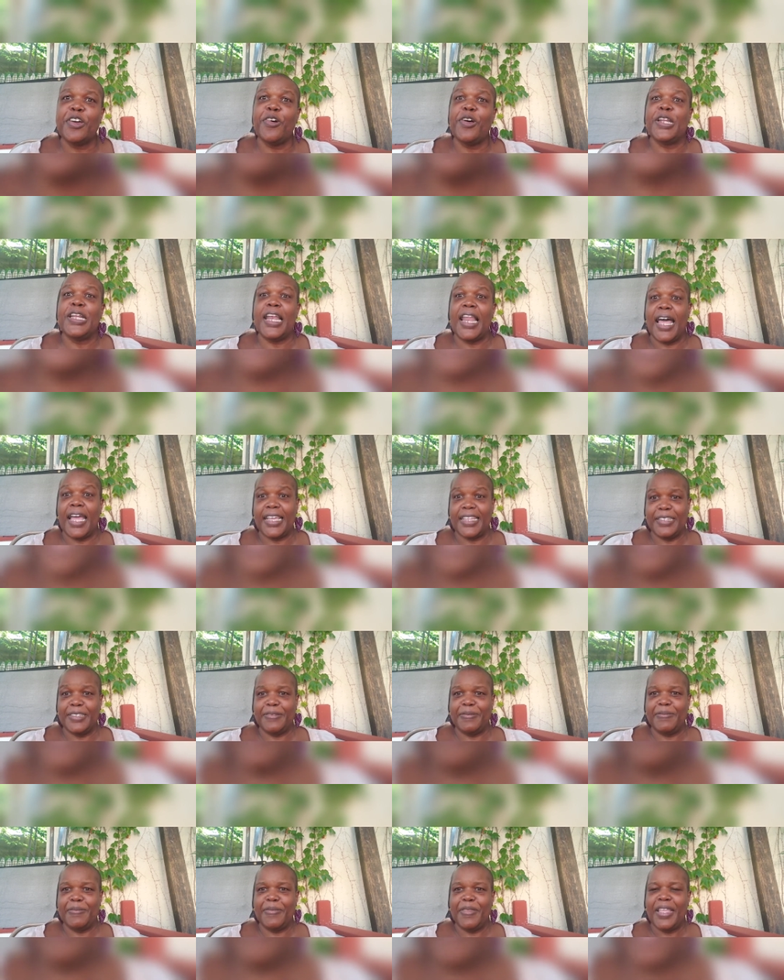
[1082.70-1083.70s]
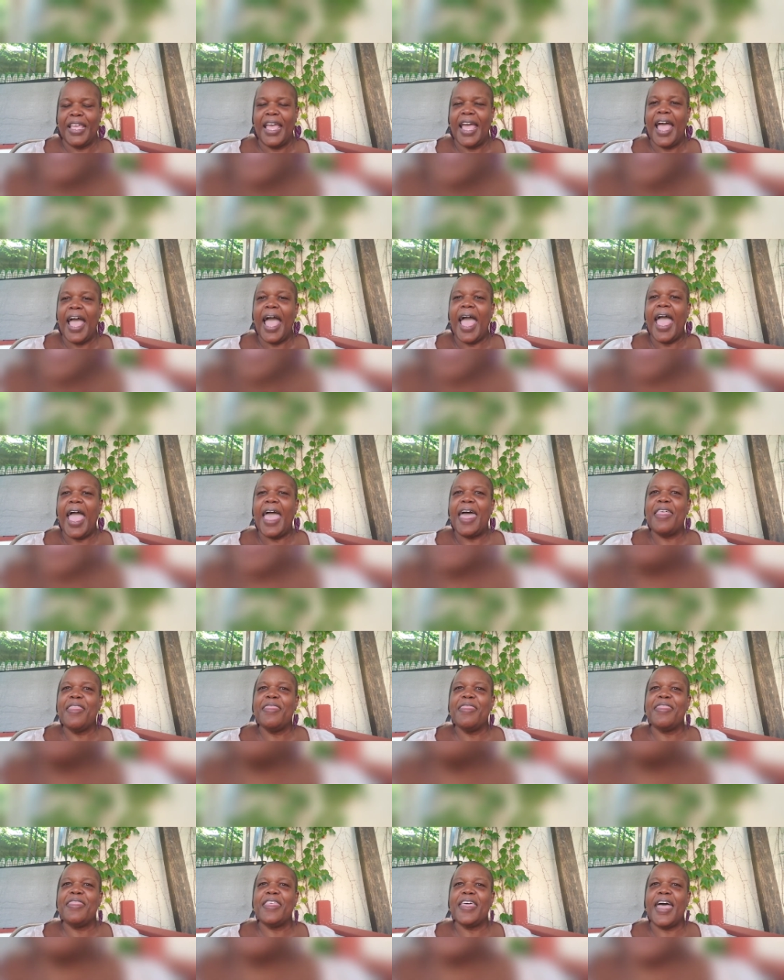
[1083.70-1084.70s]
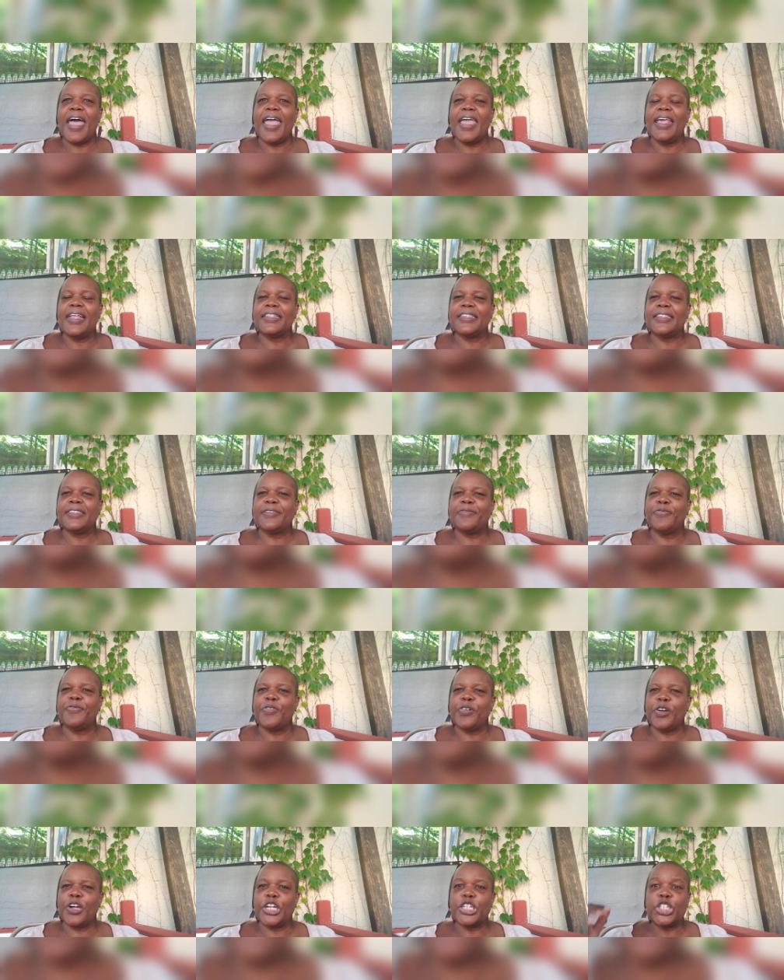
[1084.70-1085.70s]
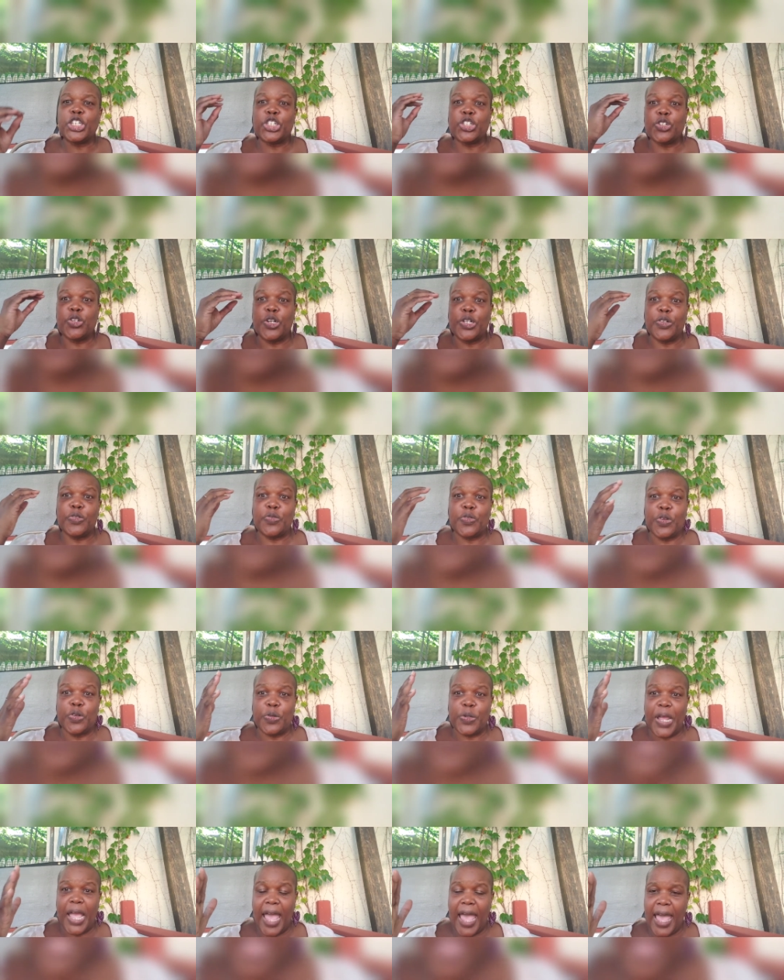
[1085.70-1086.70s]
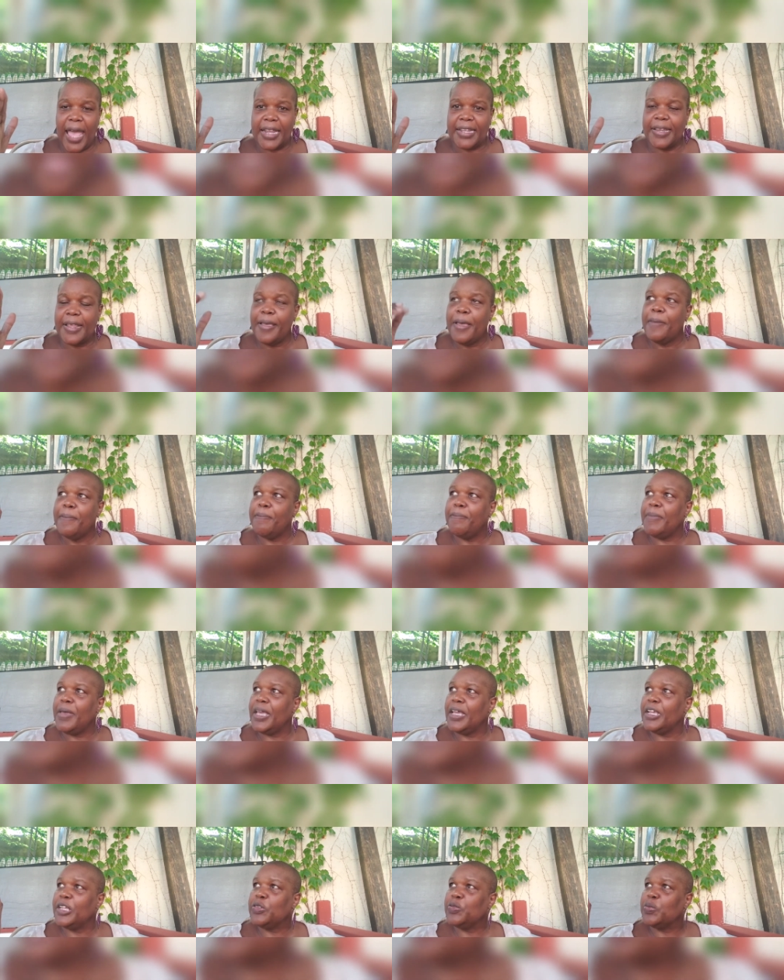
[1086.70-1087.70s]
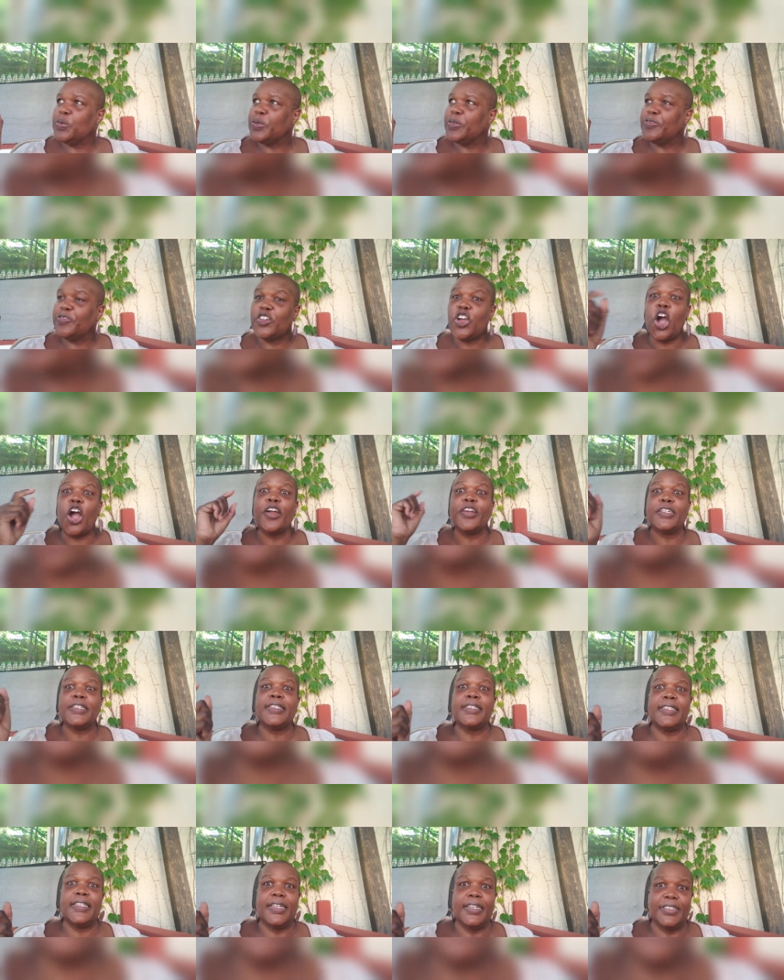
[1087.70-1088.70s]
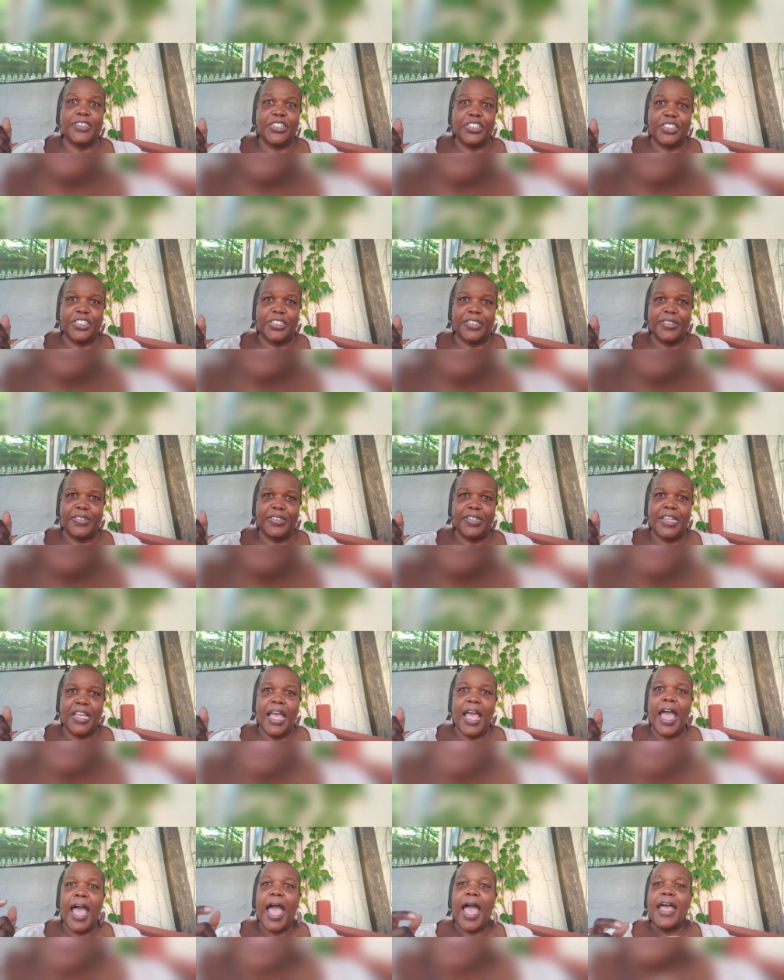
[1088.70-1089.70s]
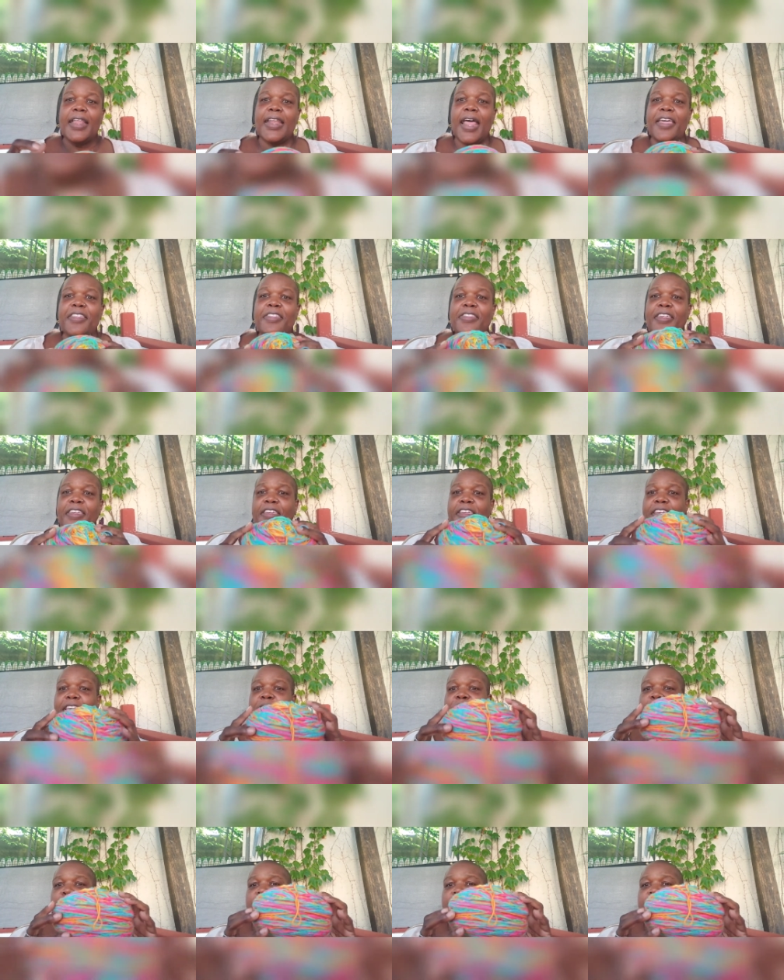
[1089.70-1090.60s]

online. And it's for a short road hat made with garter stitch. And I think it